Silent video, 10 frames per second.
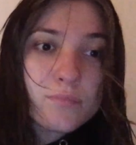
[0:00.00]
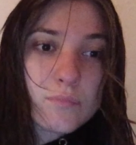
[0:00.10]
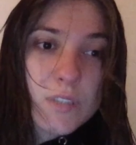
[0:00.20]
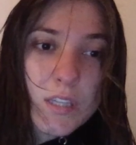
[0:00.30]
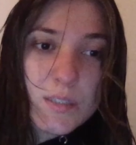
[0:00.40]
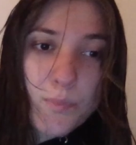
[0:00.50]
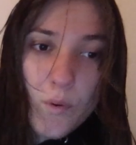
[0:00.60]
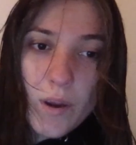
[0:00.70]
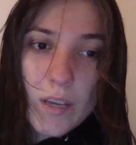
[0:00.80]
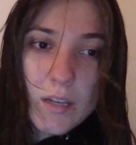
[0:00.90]
to this
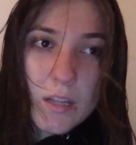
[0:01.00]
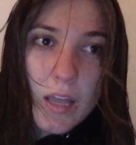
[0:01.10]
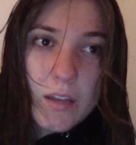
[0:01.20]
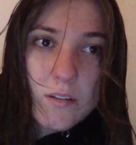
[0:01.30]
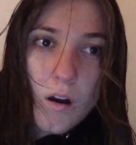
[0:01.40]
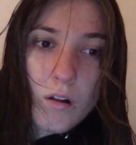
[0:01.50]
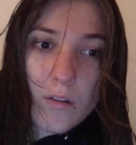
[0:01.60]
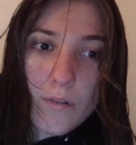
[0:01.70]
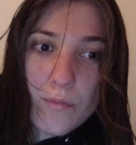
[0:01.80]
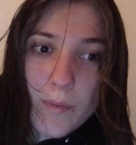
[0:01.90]
point and all
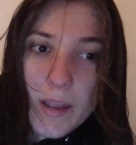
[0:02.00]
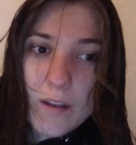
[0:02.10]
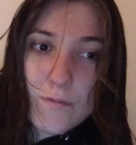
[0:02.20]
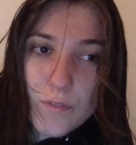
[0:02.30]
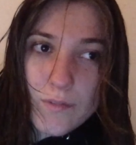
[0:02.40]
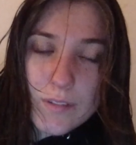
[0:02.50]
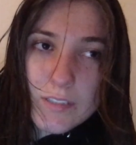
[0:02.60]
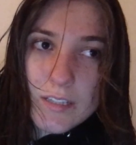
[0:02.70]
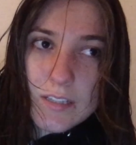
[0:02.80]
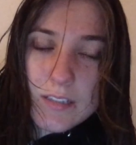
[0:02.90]
of my
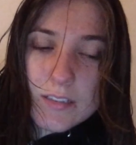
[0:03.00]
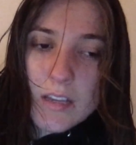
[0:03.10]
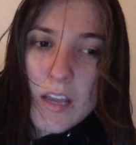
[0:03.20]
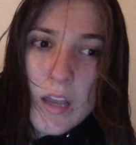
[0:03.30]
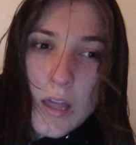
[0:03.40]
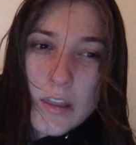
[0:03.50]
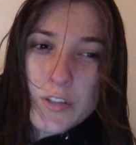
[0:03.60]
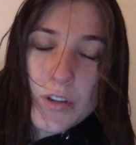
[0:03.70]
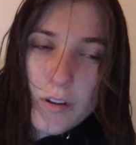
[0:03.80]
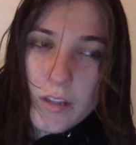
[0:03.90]
influences, the
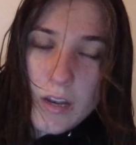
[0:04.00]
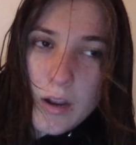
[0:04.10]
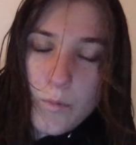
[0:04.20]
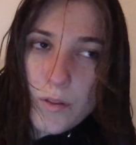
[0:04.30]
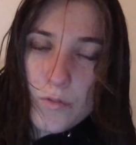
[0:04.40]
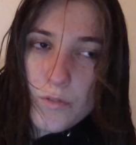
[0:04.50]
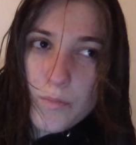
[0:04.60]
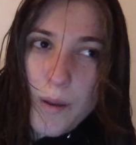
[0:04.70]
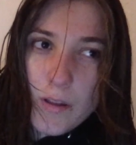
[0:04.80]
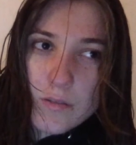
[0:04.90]
journey that I went through with
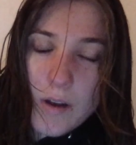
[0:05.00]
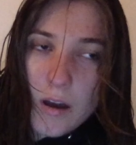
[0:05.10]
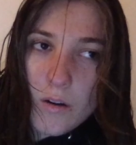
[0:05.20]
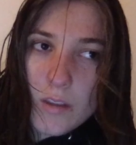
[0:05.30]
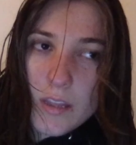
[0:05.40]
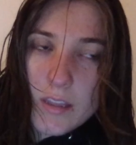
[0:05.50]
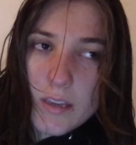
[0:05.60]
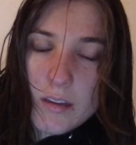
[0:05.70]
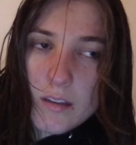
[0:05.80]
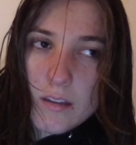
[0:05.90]
my mental health. I
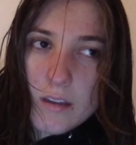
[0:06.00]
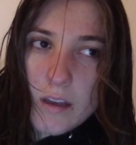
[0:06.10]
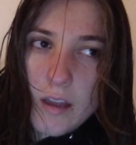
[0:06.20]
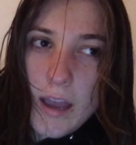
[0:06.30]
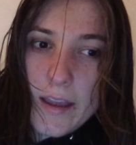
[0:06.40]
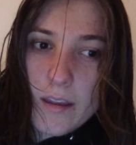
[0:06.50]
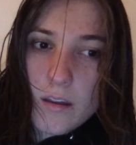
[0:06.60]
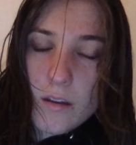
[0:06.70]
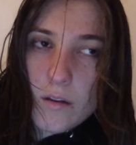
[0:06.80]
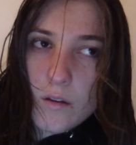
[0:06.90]
think I
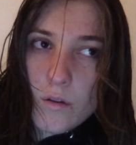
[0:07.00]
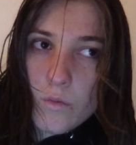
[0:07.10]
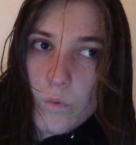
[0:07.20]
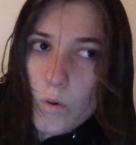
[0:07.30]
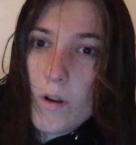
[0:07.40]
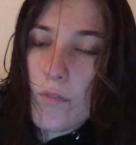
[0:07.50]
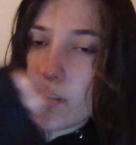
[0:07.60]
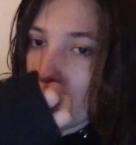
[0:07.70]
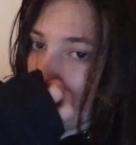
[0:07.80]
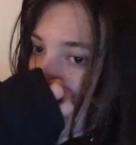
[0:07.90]
wrote
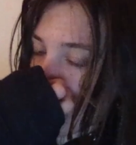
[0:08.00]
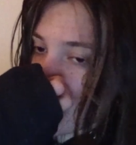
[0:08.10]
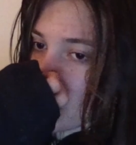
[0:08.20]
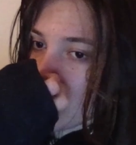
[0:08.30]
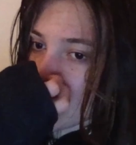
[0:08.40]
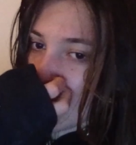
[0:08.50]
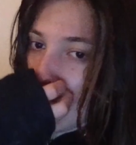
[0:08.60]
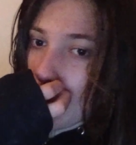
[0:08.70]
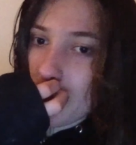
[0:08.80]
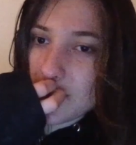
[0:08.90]
everything down for the first
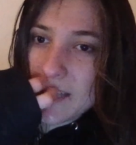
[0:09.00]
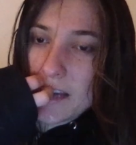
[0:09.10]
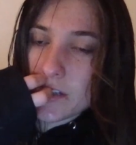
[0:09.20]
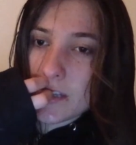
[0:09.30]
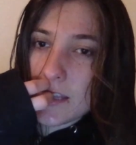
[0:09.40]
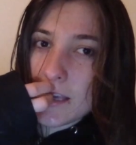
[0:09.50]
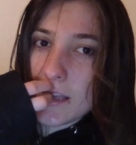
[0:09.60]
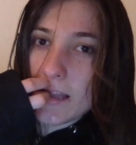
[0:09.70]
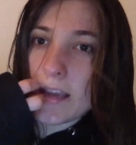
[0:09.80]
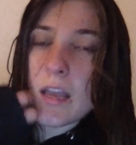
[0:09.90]
time and was actually thinking,
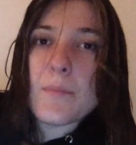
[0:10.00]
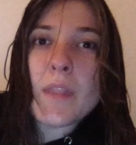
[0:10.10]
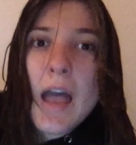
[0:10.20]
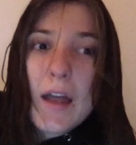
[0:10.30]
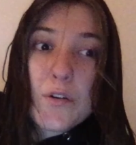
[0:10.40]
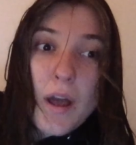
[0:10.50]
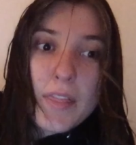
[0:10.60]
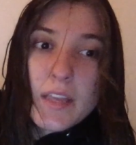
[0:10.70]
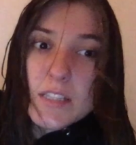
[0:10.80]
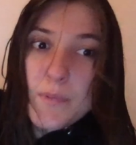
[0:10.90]
like, I don't know, I
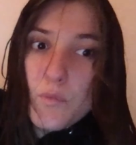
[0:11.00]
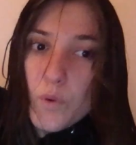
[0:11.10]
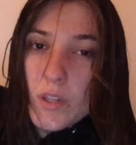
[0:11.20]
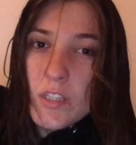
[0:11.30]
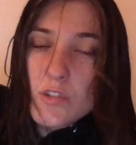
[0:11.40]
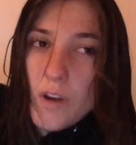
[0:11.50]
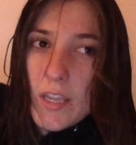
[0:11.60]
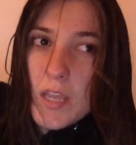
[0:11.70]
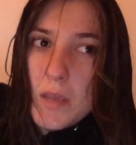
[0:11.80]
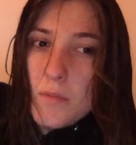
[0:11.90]
think it's been really
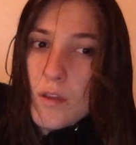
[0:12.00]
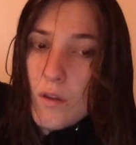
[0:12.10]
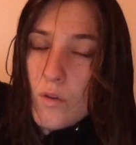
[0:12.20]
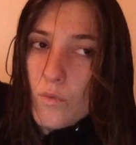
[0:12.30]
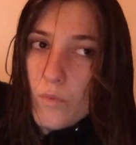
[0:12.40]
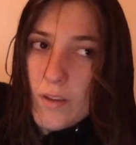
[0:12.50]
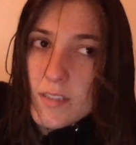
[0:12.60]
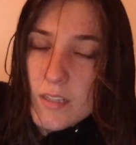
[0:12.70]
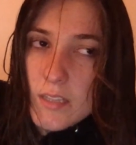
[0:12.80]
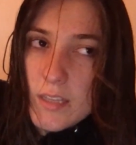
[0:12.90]
striking me
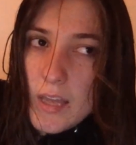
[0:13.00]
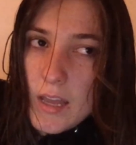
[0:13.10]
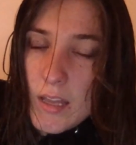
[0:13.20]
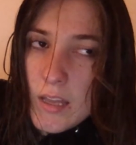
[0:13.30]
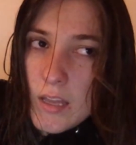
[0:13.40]
recently that